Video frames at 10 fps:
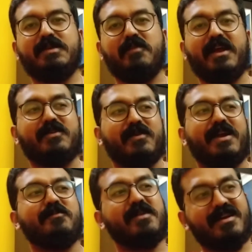macro
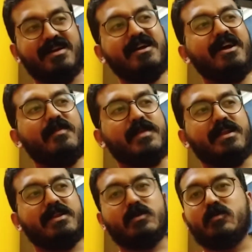camera and
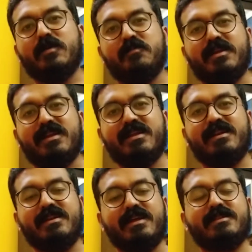a 2MP
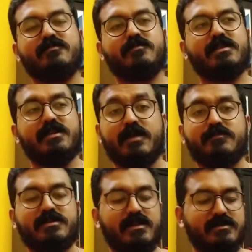
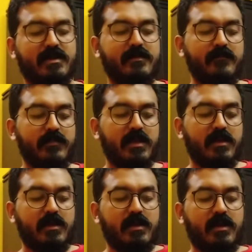depth sensor.
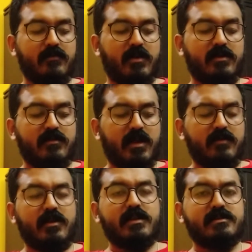And one
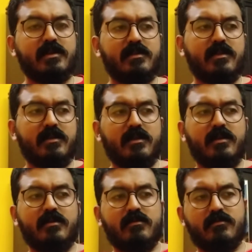advantage that the
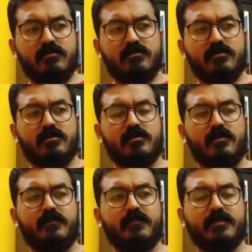uh,
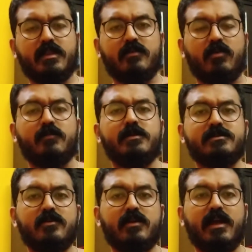
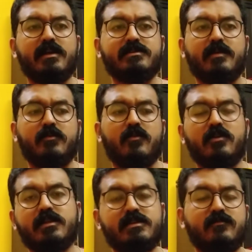OnePlus Nord has above
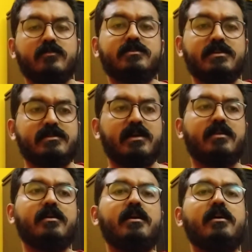all these phones is
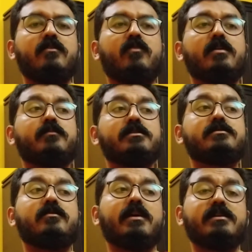that OnePlus
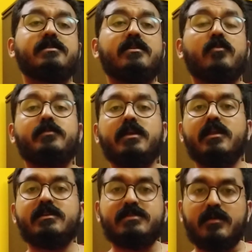Nord has an
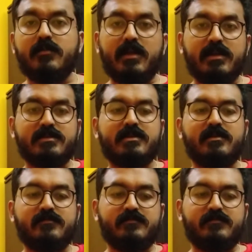optically stabilized